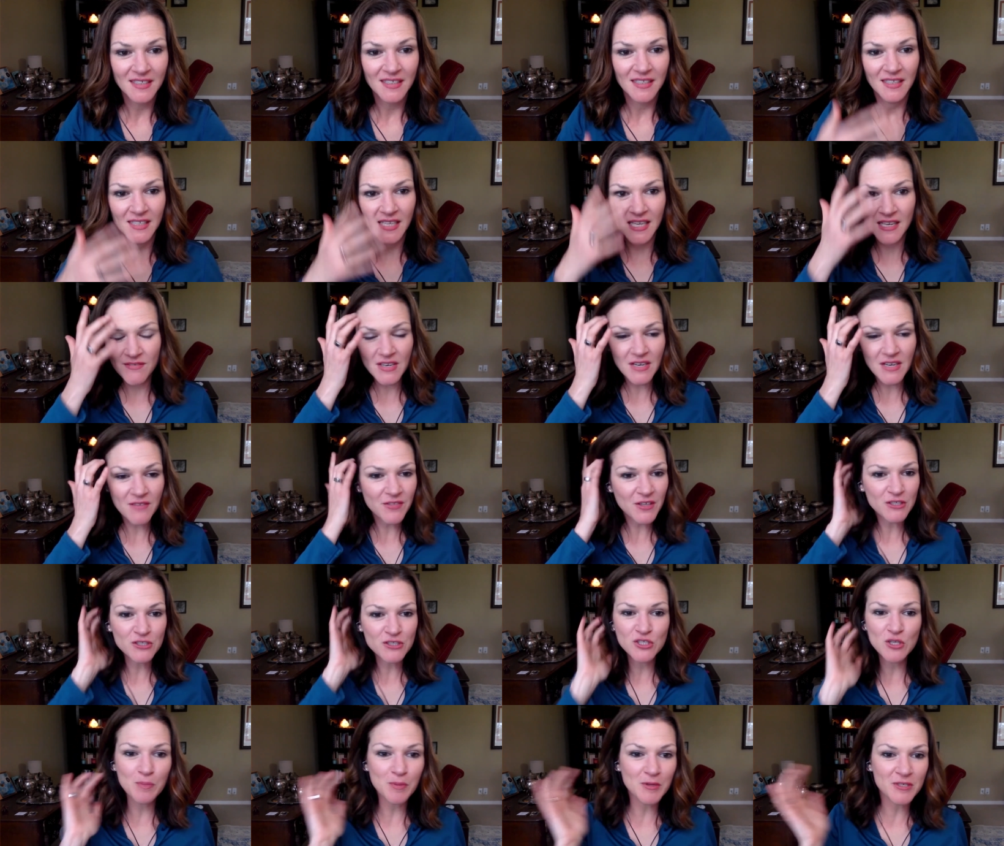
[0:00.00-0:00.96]
Even if they're
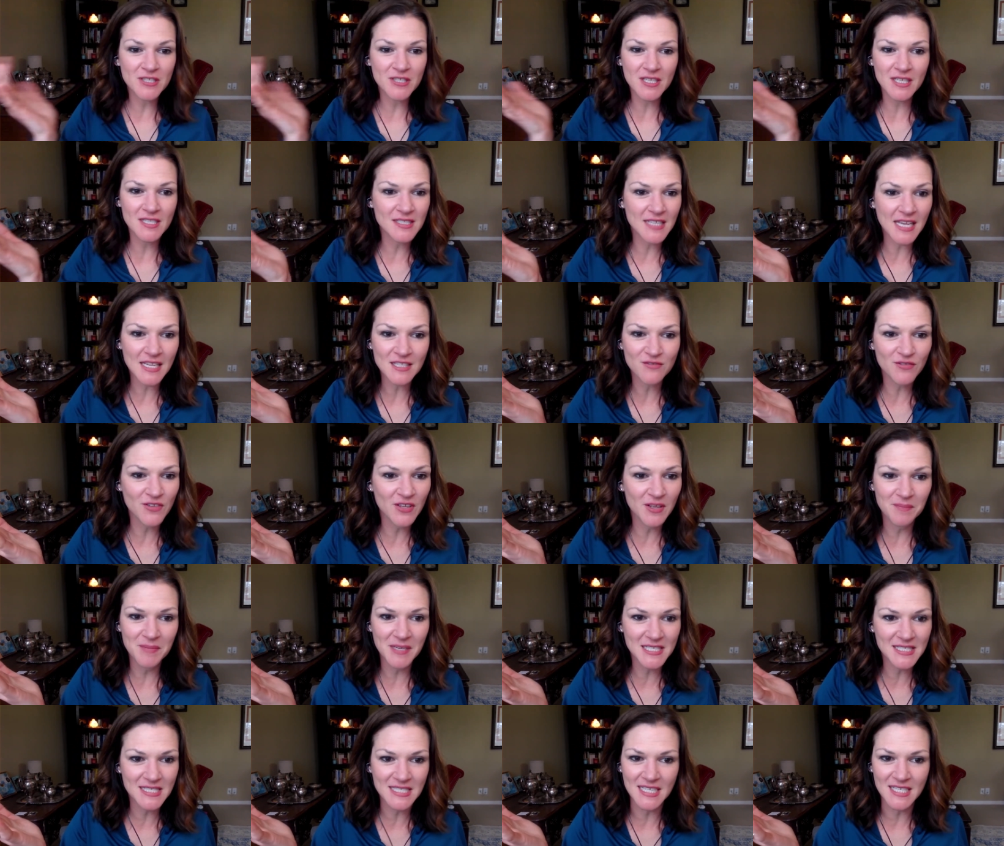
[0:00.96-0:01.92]
super successful in
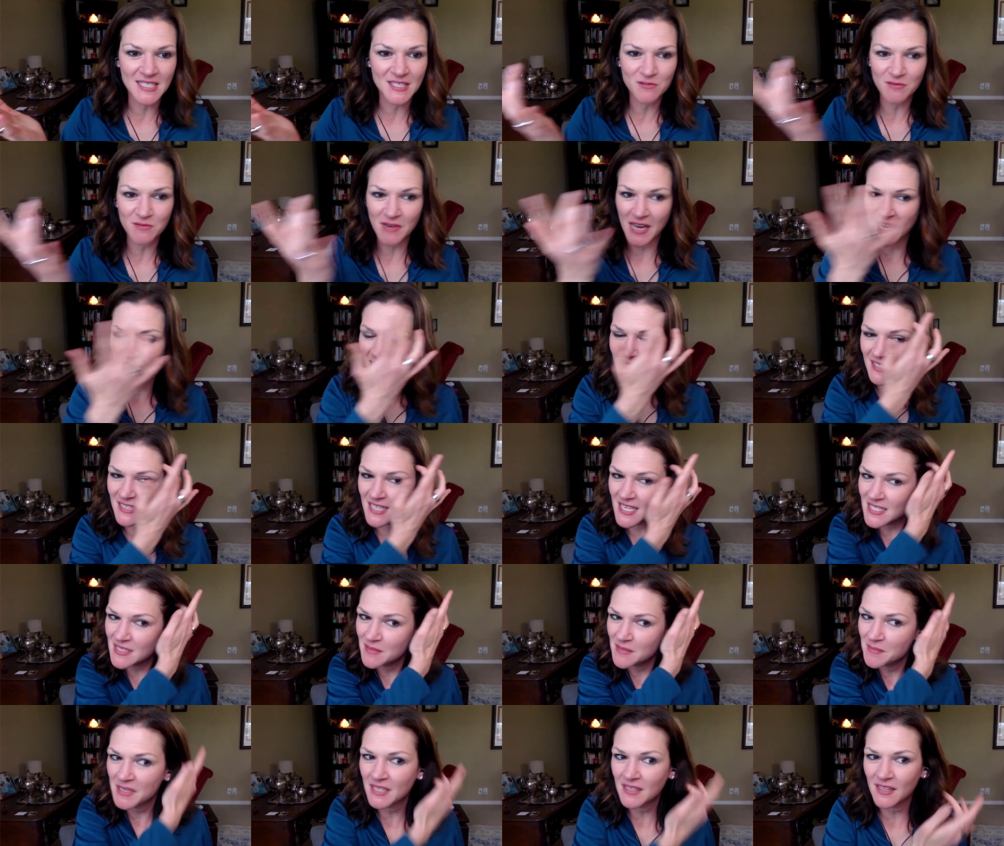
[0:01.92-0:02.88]
business, right? It
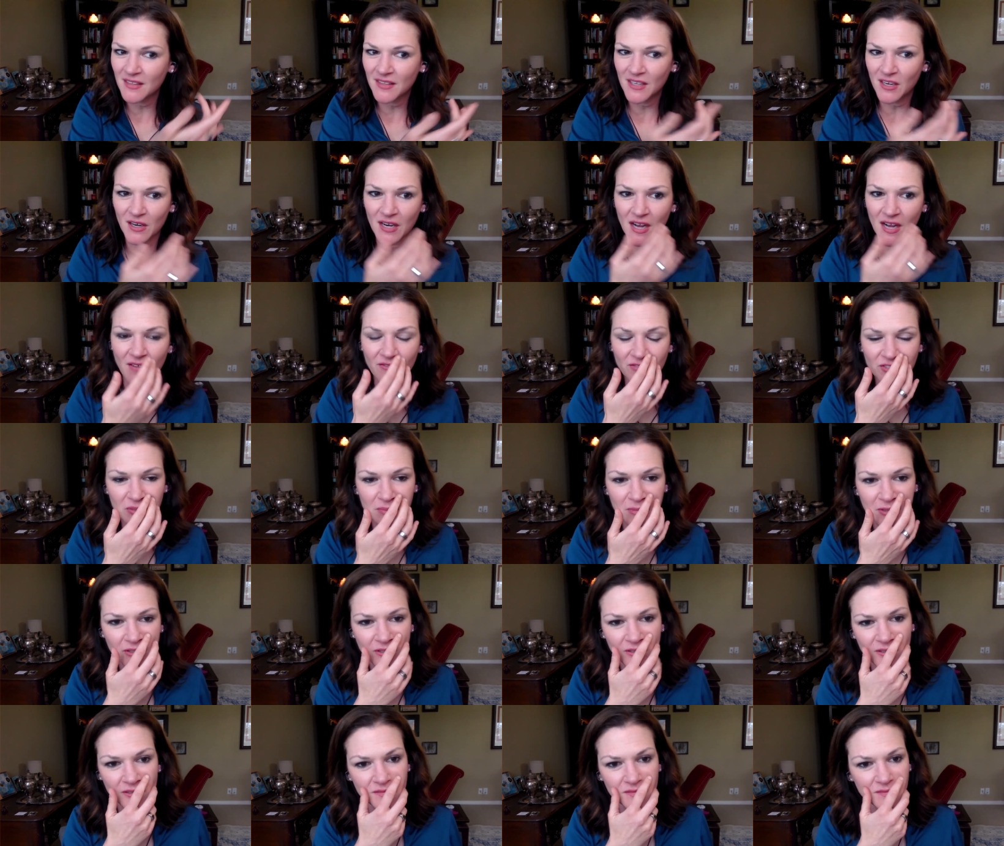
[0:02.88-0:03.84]
doesn't mean that they're
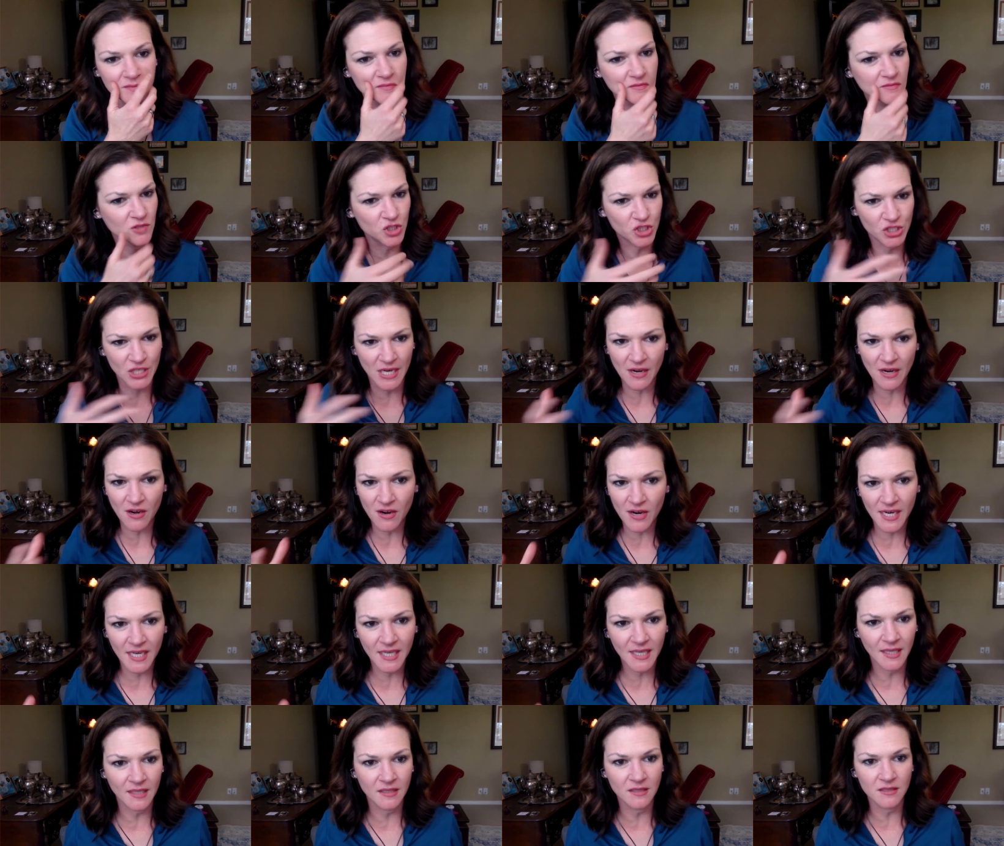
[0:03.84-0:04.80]
comfortable
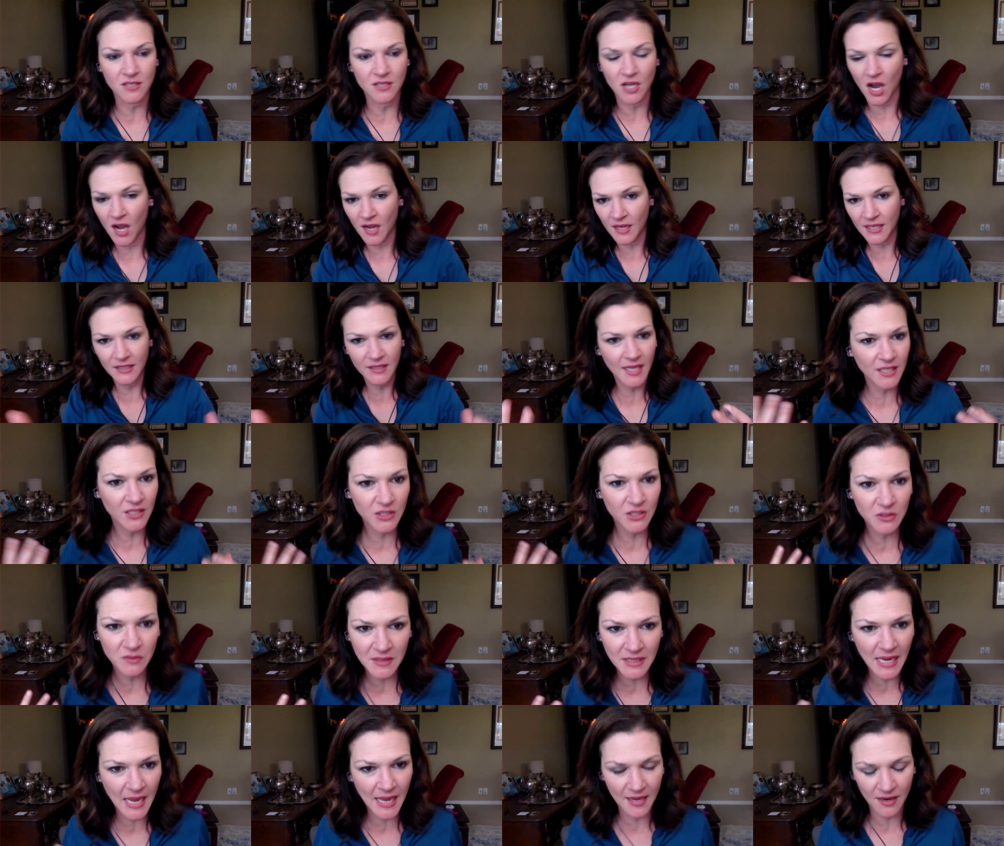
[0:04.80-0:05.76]
sharing and talking like you
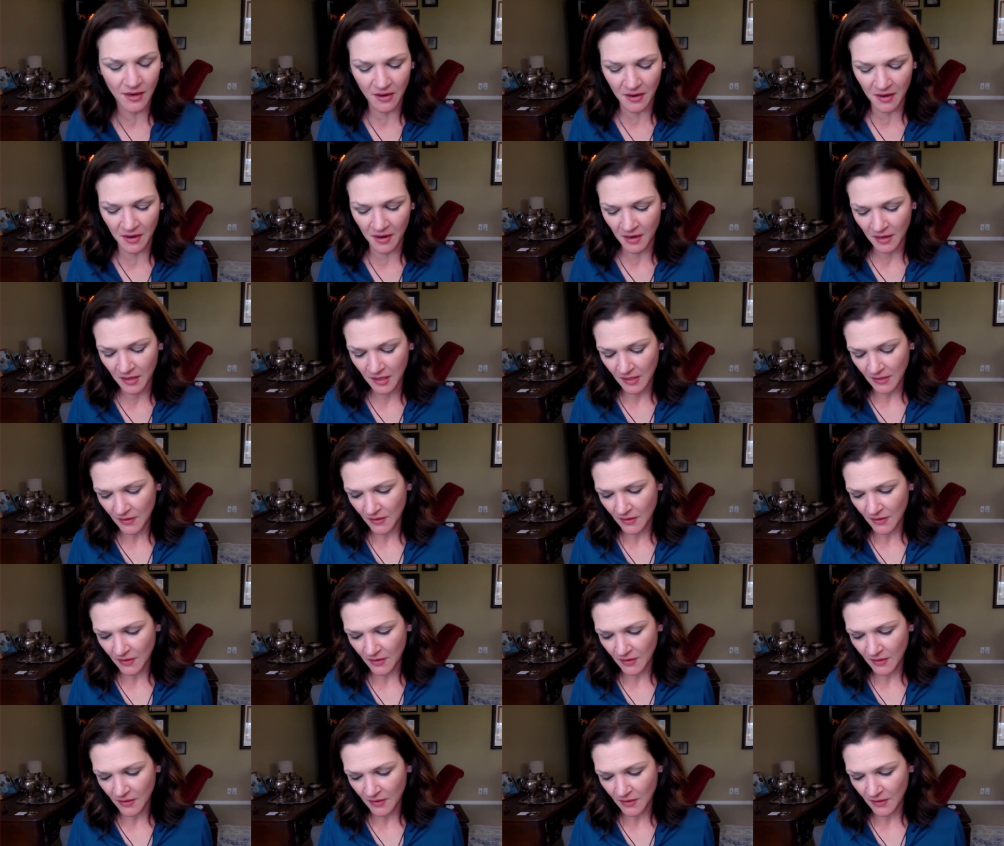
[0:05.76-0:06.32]
and I are.